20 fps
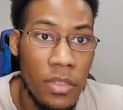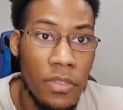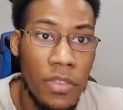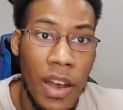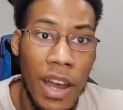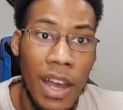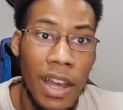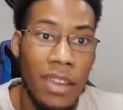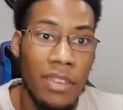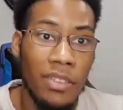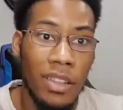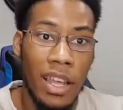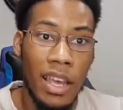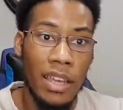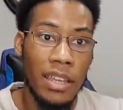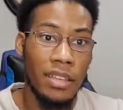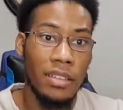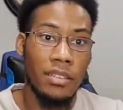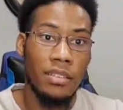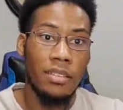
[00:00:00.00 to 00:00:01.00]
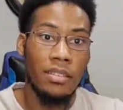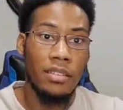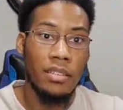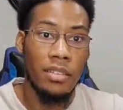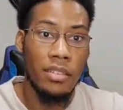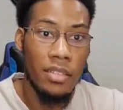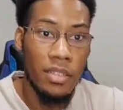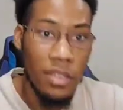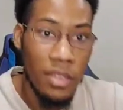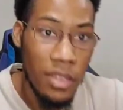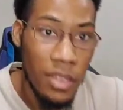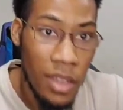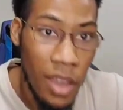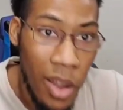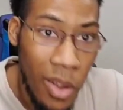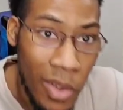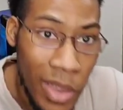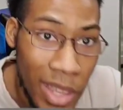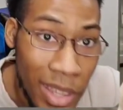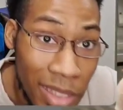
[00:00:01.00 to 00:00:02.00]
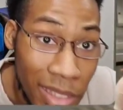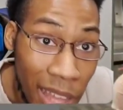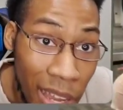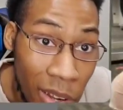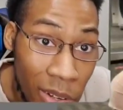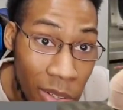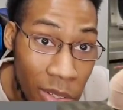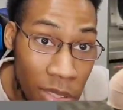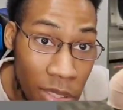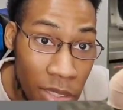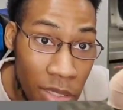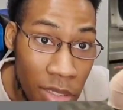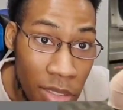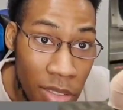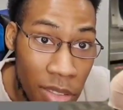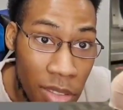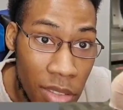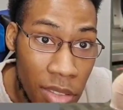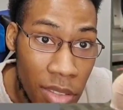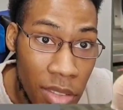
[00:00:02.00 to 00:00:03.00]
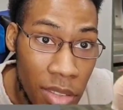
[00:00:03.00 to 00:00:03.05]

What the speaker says: 5 likes? Only 1,000?